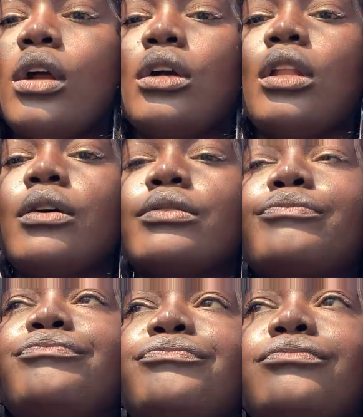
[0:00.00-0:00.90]
close,
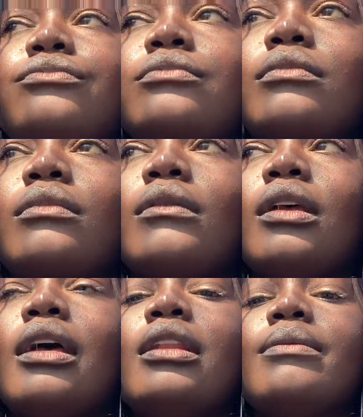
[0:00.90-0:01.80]

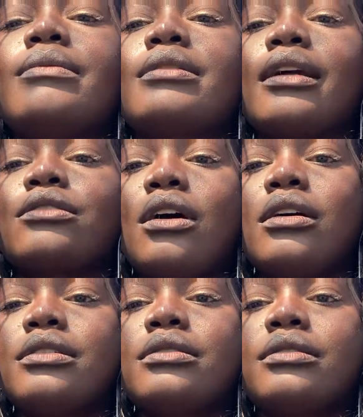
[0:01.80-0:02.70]
and he was like
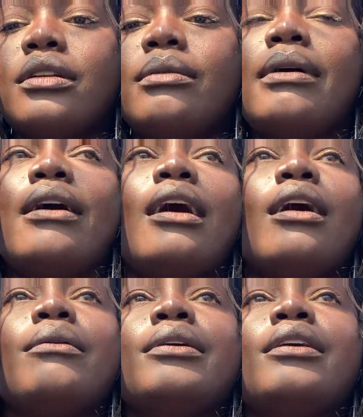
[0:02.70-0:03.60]
talking about
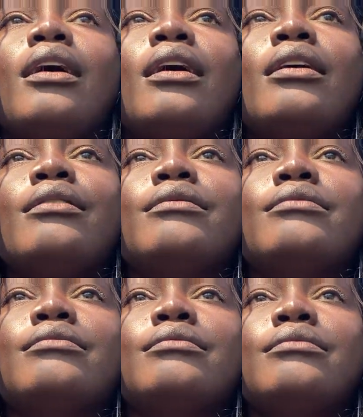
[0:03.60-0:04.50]
how he got
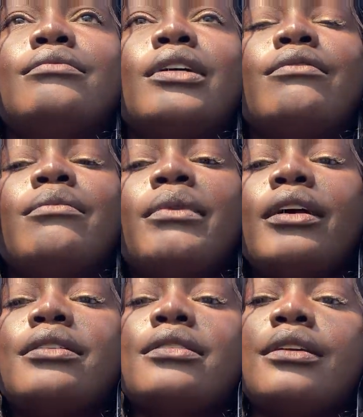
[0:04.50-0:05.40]
like from
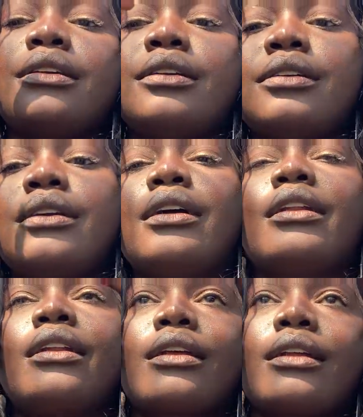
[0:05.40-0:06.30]
there to here,
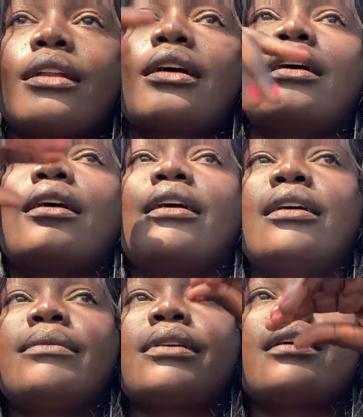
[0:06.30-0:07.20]
and blah, blah, and
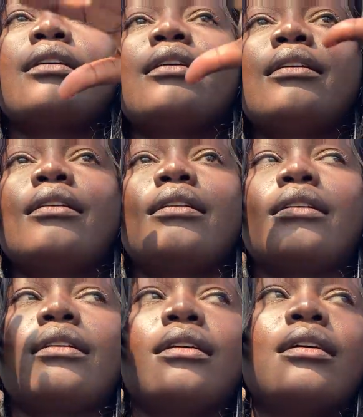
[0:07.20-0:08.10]
he was like
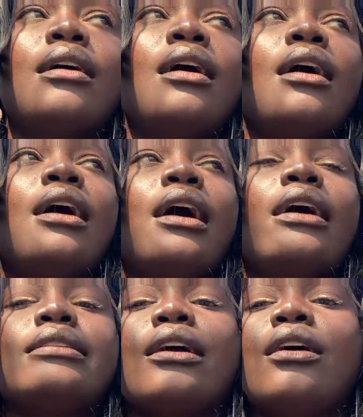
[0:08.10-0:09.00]
and
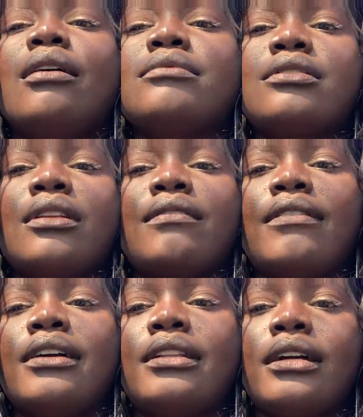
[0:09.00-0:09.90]
he's like, oh, I'm just trying to
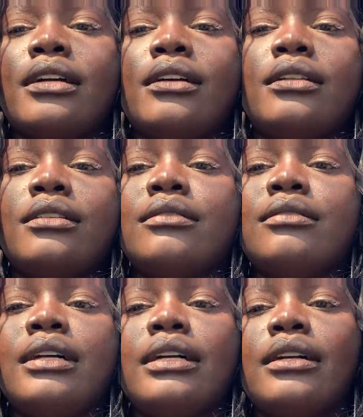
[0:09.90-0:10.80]
find like a little
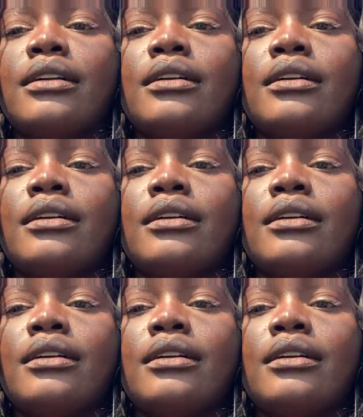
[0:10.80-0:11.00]
like